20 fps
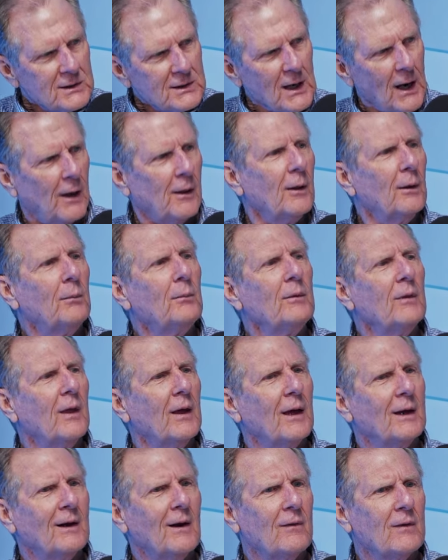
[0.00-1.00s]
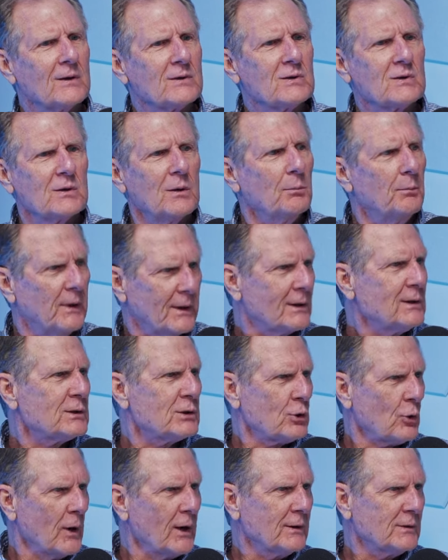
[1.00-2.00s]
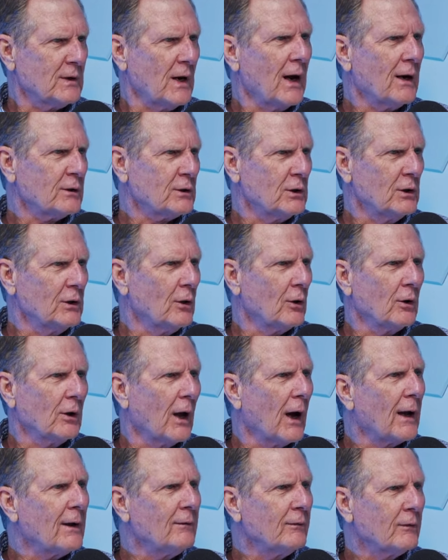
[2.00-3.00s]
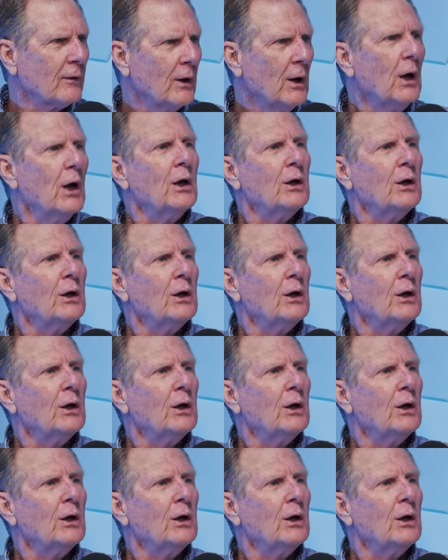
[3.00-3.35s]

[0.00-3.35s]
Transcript: Tell them that this is the biggest transaction in your life.